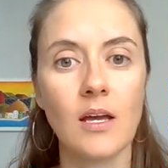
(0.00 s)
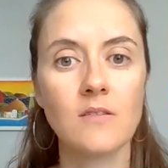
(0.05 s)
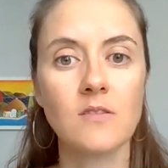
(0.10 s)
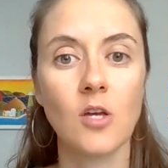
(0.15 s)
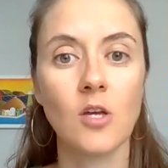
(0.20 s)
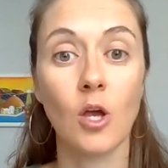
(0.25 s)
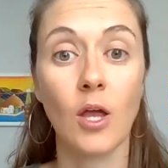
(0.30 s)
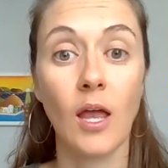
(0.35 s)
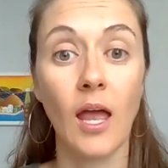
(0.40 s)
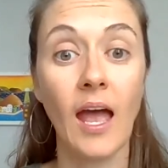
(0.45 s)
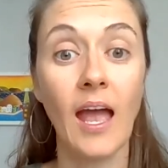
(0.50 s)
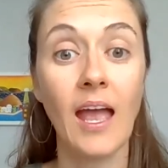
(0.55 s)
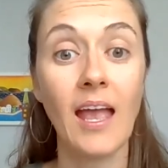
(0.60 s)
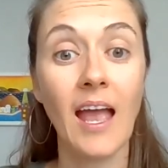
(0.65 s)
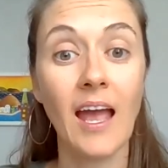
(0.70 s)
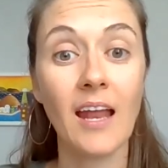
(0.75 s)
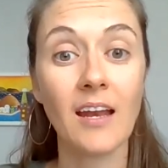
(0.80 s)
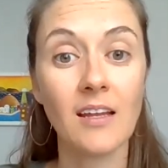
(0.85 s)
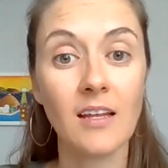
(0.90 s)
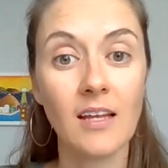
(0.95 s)
yes,
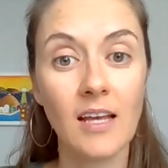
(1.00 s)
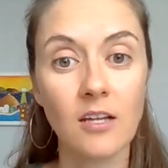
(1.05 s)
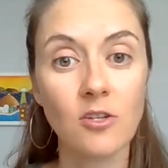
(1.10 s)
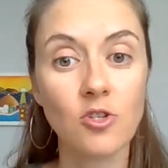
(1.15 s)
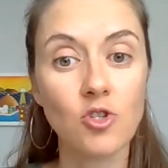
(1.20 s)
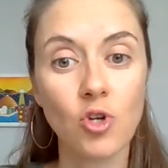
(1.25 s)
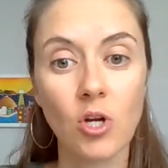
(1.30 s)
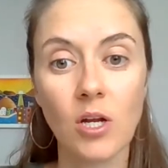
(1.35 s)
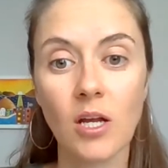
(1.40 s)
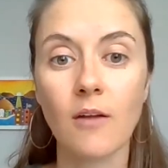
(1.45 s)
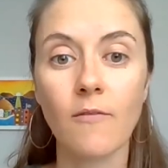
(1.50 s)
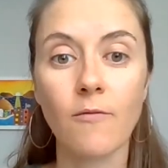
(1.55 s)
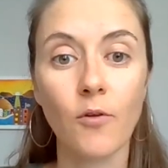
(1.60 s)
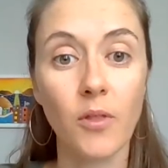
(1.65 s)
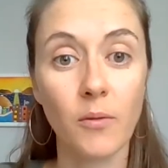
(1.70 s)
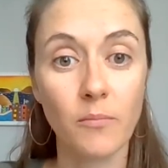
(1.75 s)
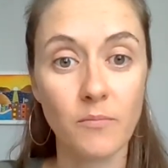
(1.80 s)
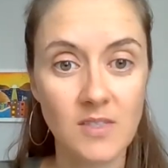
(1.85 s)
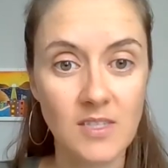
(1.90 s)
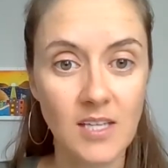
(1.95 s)
okay, and get triggered
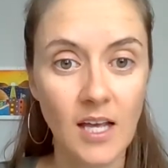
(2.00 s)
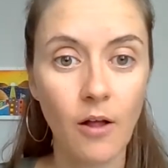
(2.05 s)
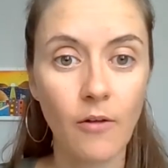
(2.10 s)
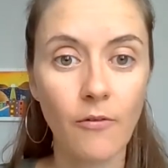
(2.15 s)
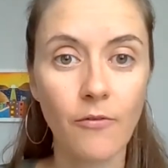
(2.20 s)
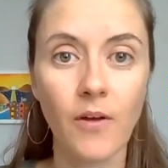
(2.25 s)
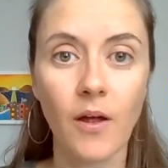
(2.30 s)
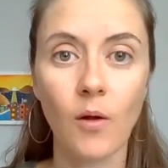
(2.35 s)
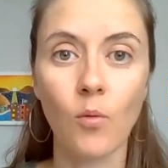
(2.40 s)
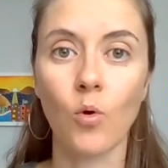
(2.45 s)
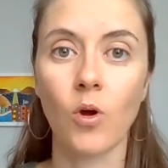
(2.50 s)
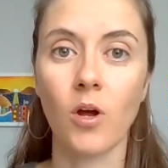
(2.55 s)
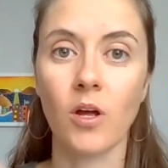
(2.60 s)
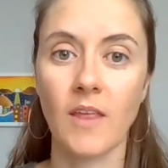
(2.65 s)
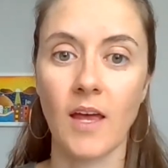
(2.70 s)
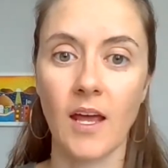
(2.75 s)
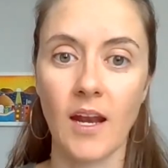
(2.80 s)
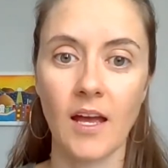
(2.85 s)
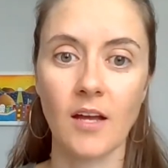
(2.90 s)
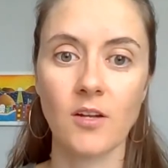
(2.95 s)
for themselves and work
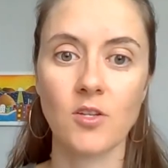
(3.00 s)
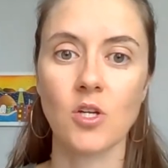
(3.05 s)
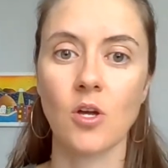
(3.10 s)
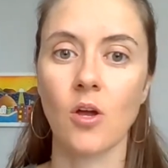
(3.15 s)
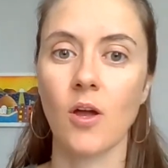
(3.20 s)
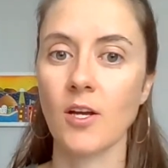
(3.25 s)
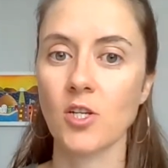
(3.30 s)
that out to go,